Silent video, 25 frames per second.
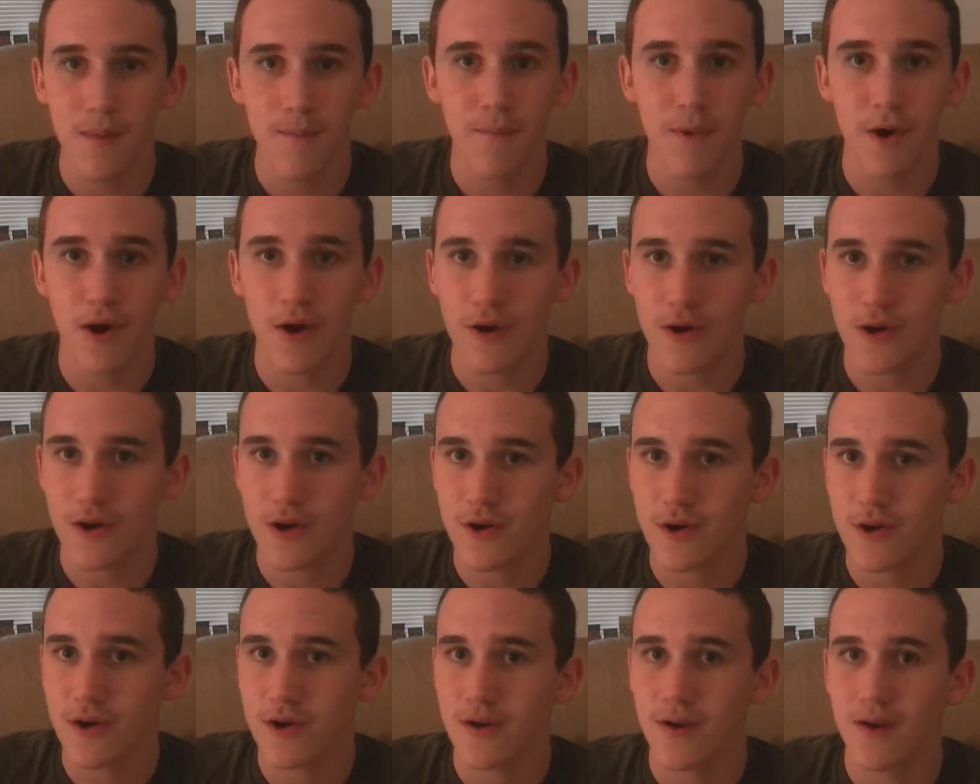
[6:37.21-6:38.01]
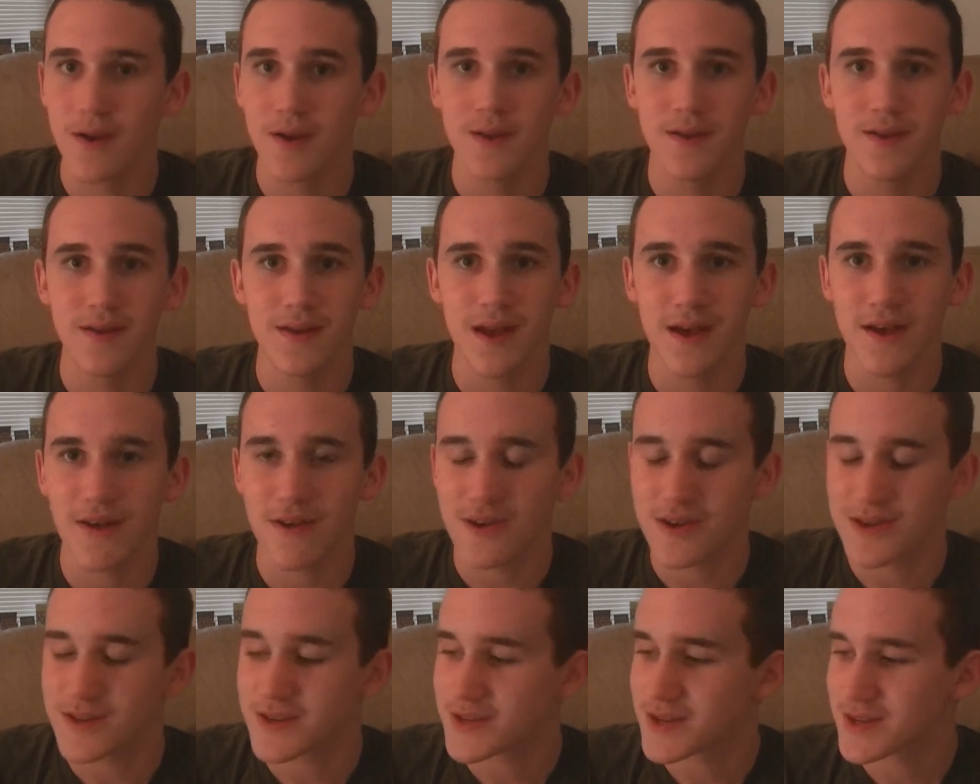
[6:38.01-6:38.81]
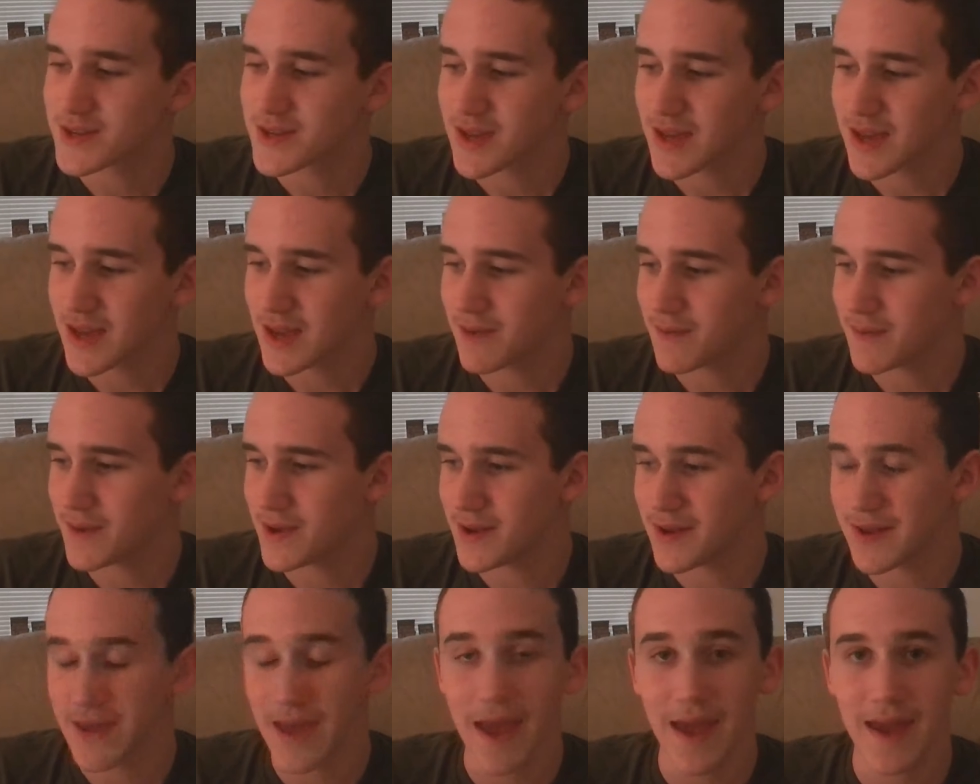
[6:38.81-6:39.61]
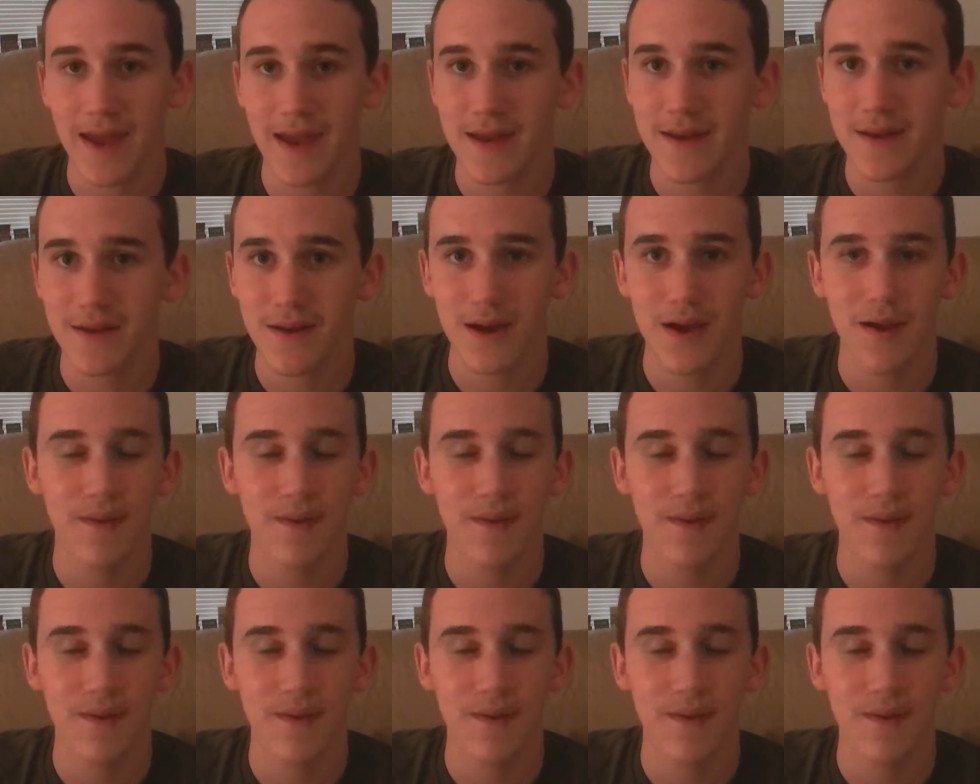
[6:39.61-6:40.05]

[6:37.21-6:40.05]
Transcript: Parker, Dallas, Kane,